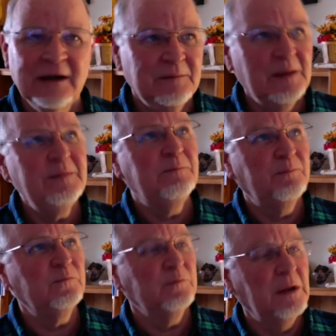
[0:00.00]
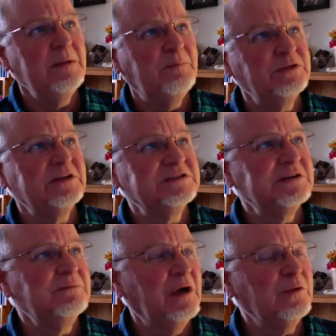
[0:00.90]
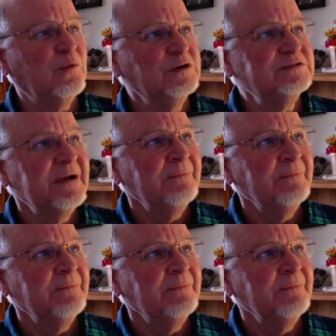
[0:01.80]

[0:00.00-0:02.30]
let me put this in other words.